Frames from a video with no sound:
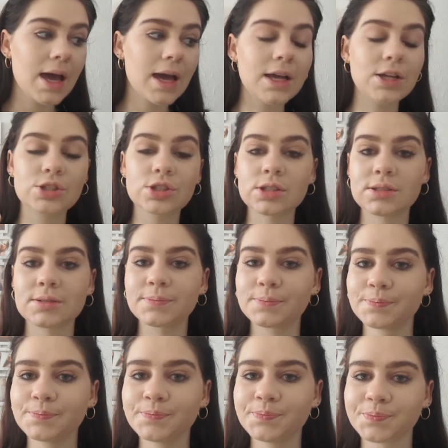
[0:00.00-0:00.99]
It just
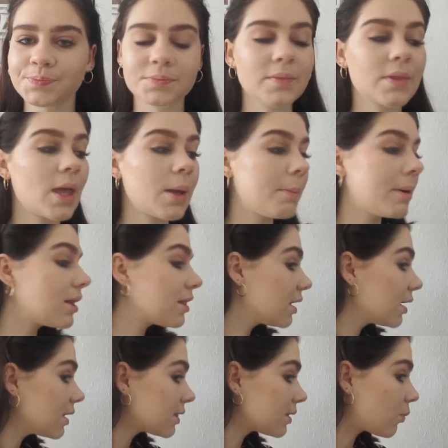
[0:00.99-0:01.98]
But I
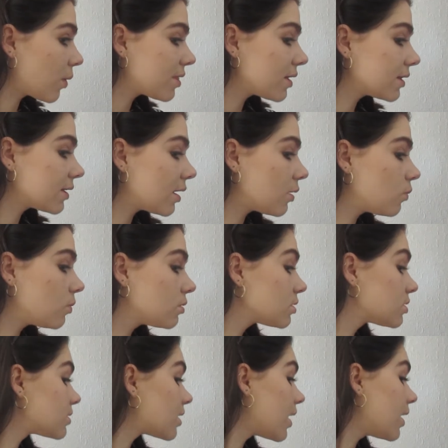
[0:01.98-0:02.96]
think the one thing that I will
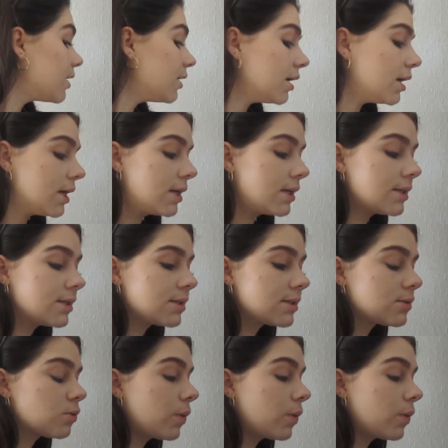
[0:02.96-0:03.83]
say is,